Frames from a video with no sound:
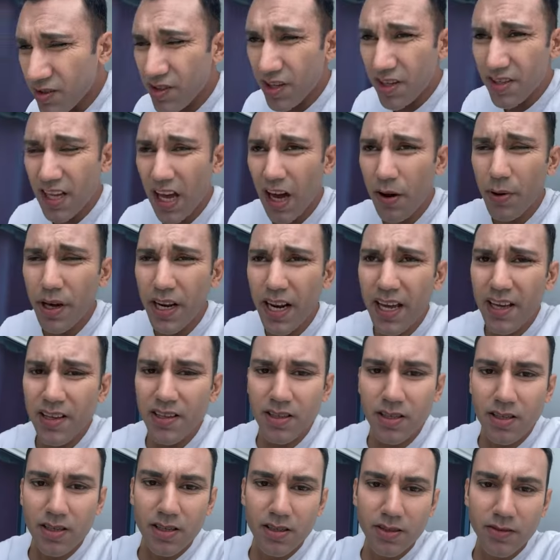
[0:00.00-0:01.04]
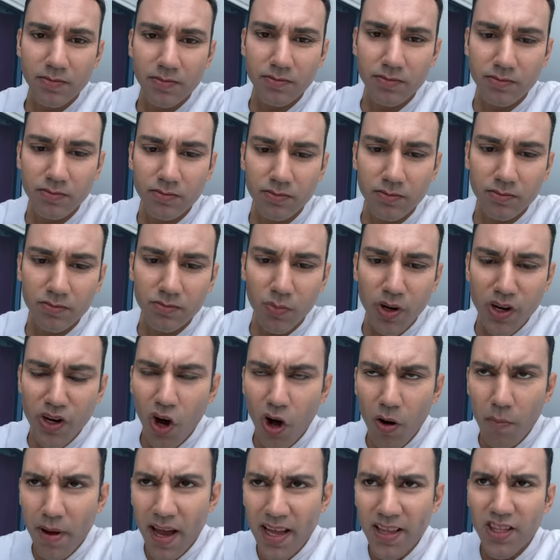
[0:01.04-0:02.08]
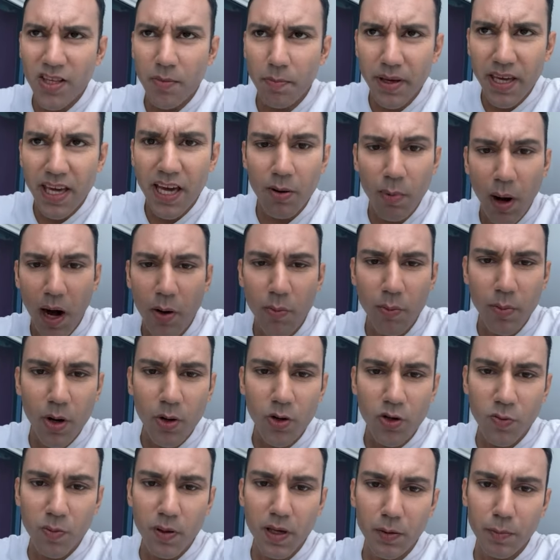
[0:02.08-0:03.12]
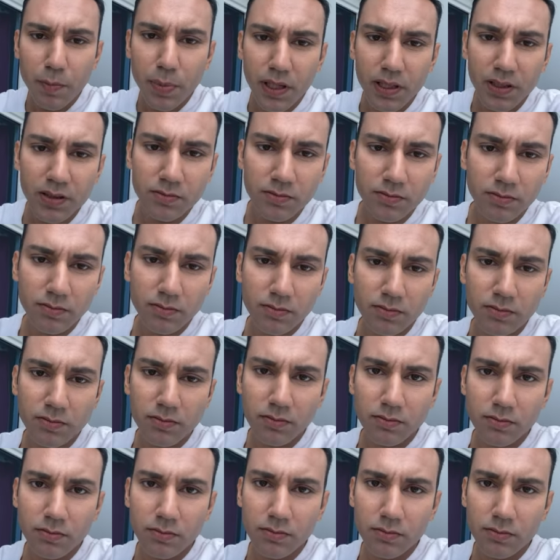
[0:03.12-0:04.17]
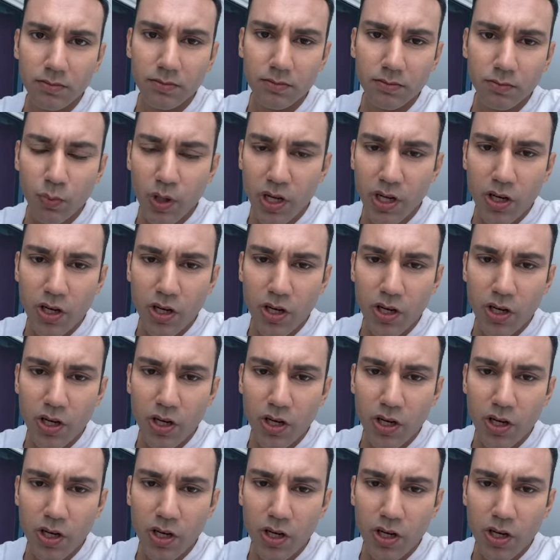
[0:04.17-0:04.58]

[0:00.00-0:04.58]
just how it is. We're not meant to be around most people. We're